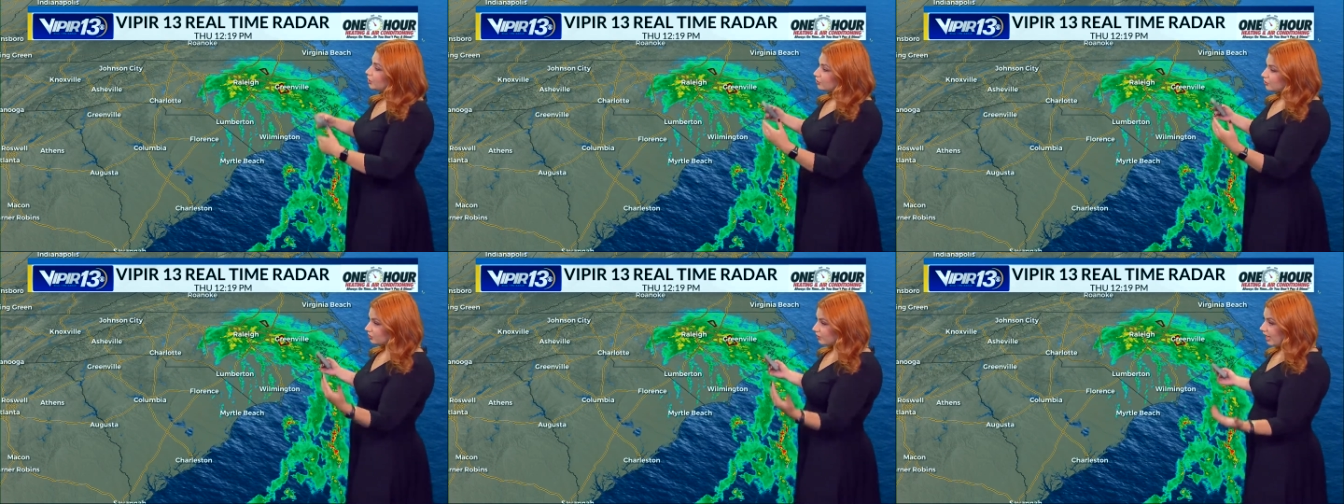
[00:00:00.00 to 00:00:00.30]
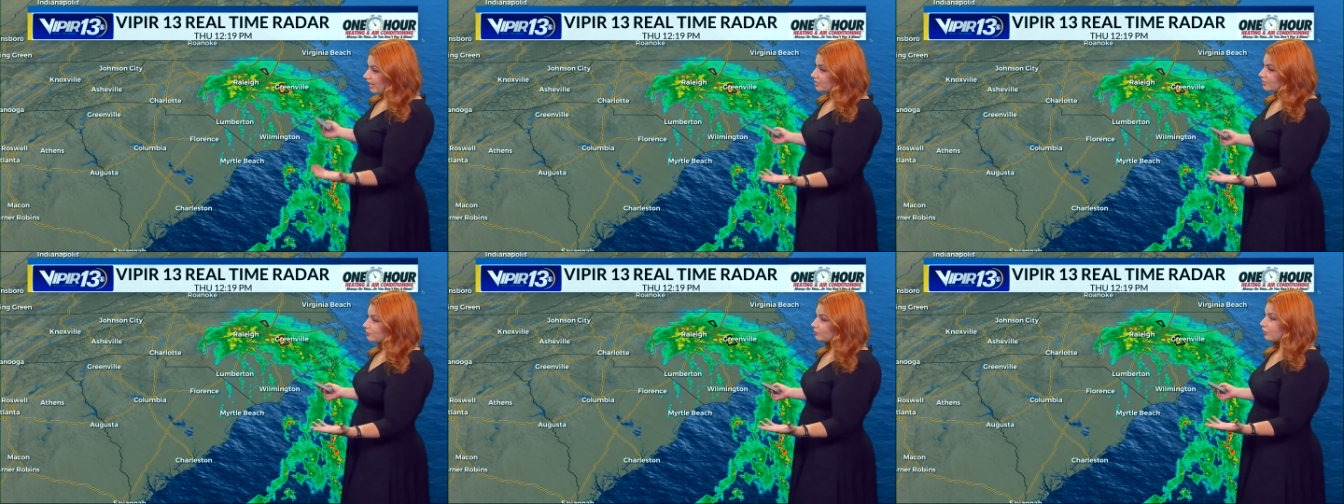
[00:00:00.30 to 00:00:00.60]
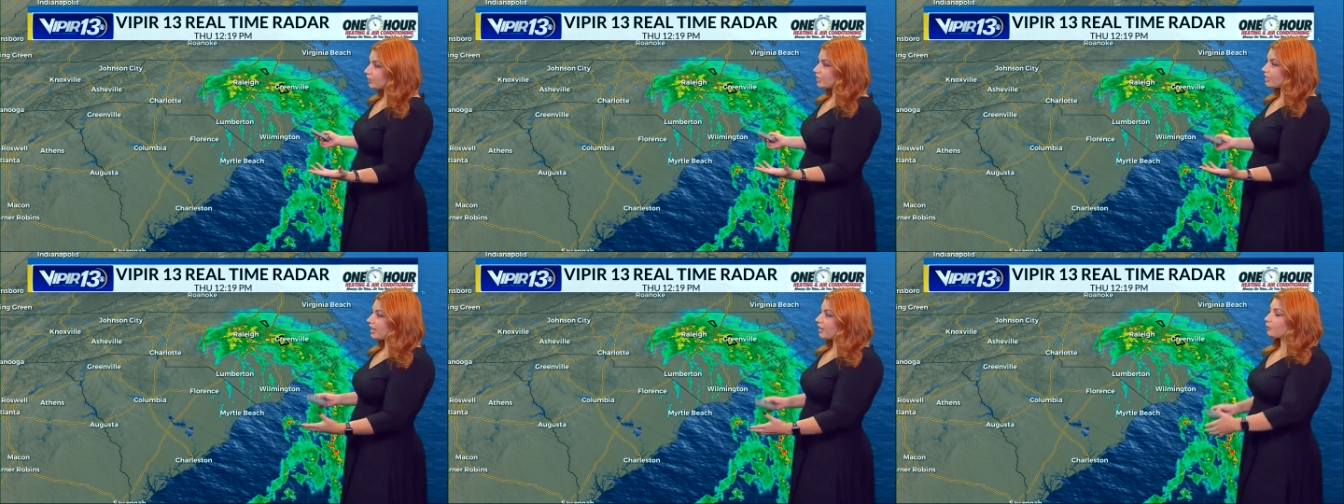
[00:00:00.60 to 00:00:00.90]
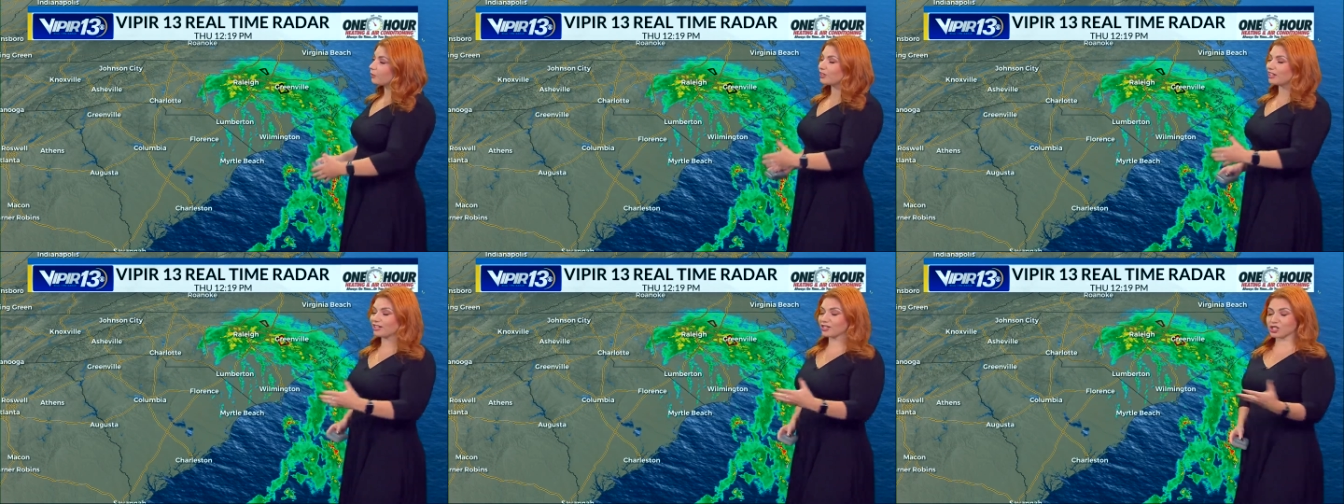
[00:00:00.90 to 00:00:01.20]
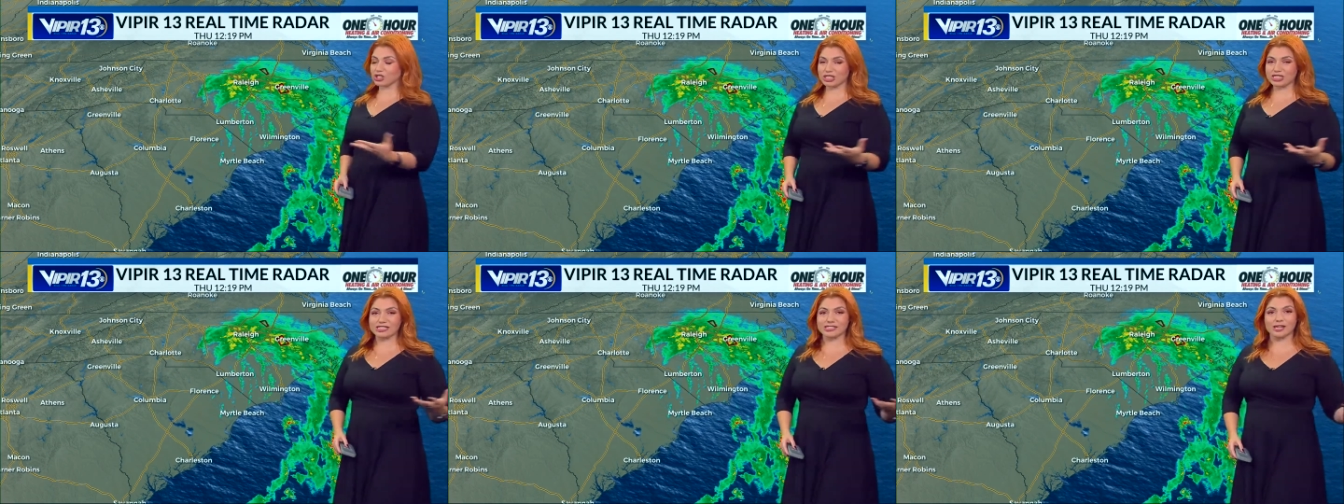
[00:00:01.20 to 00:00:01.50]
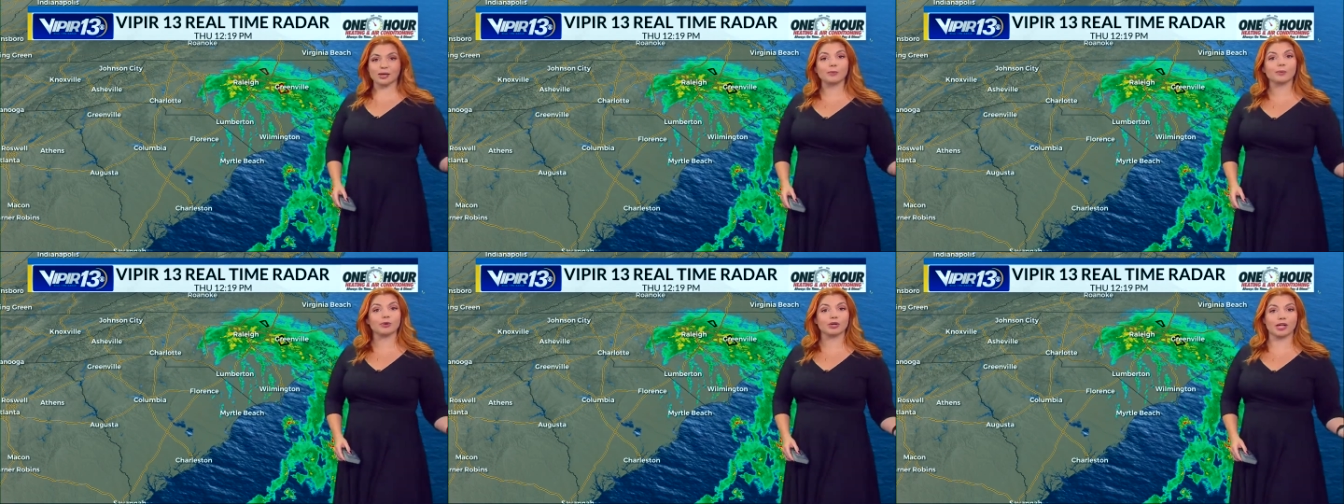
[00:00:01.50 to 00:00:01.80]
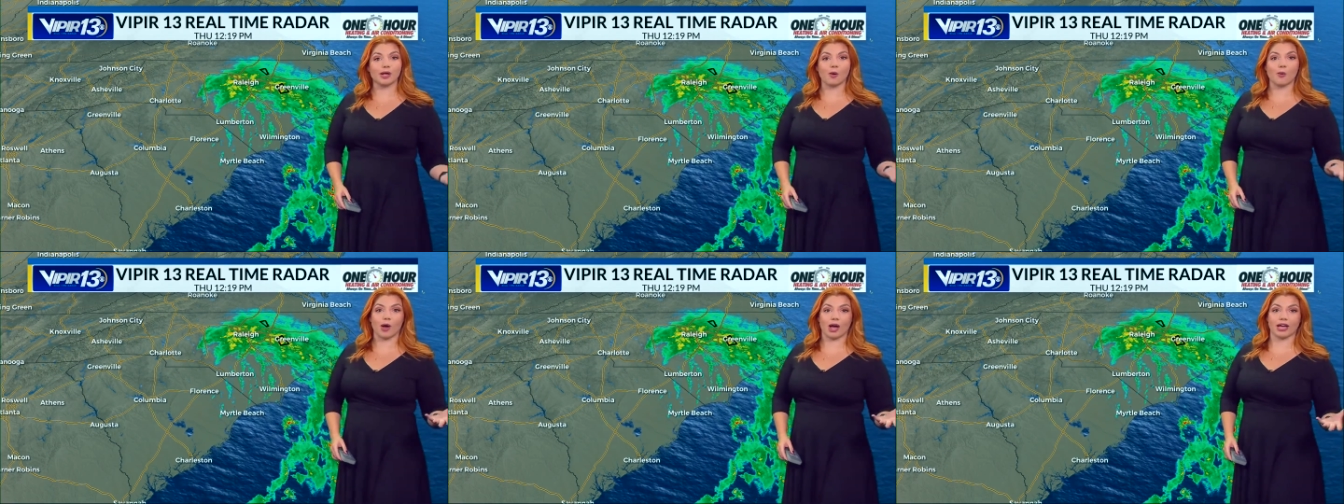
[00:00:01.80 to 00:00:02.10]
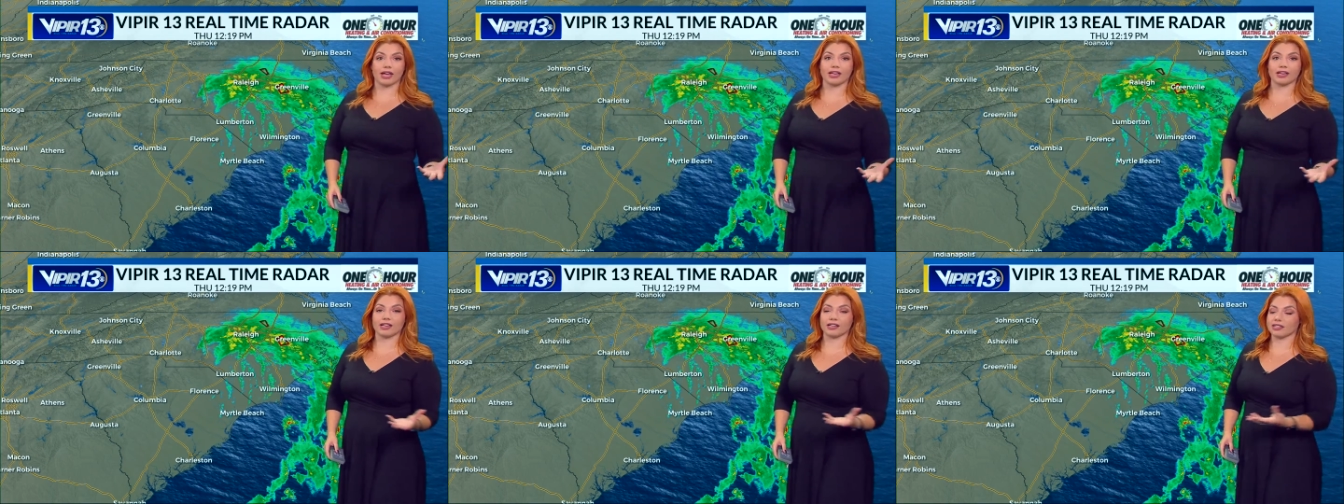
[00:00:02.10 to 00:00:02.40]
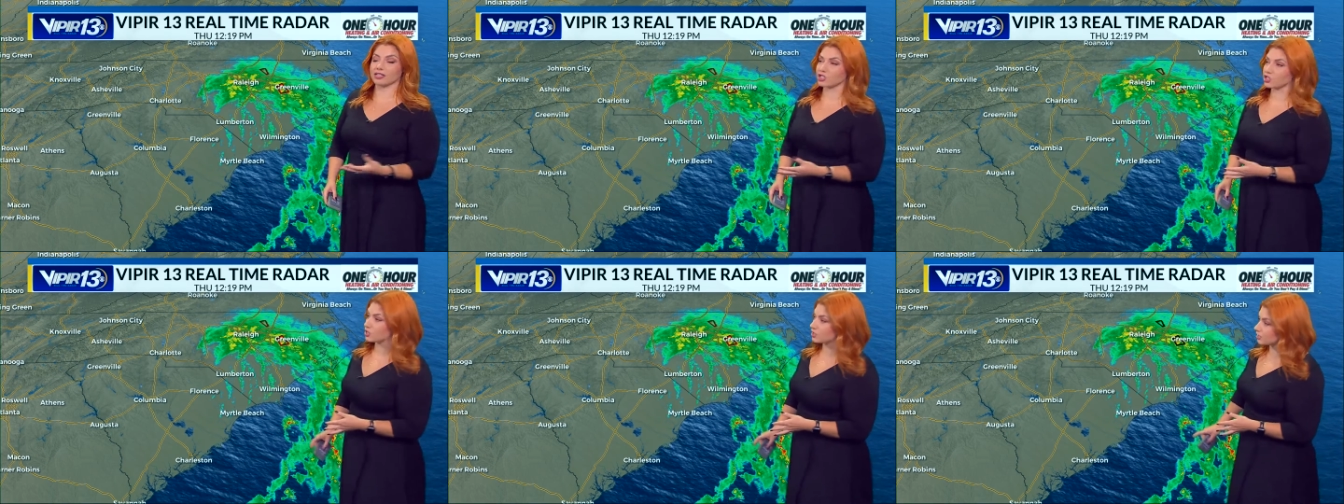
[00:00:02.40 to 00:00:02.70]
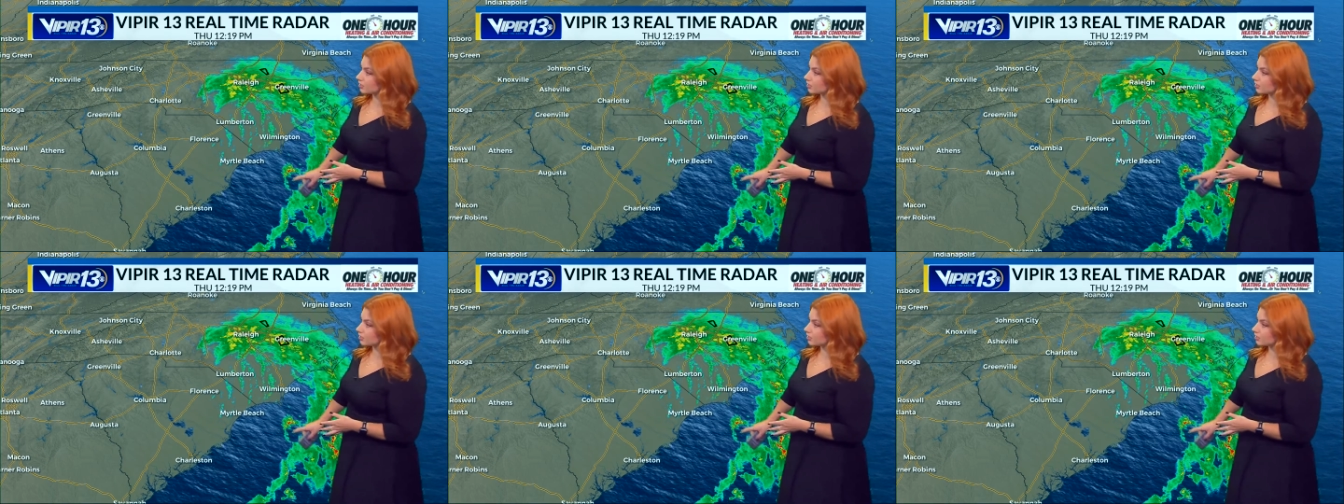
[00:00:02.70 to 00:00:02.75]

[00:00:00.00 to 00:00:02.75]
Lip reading: So as of right now, we're actually seeing pretty quiet conditions.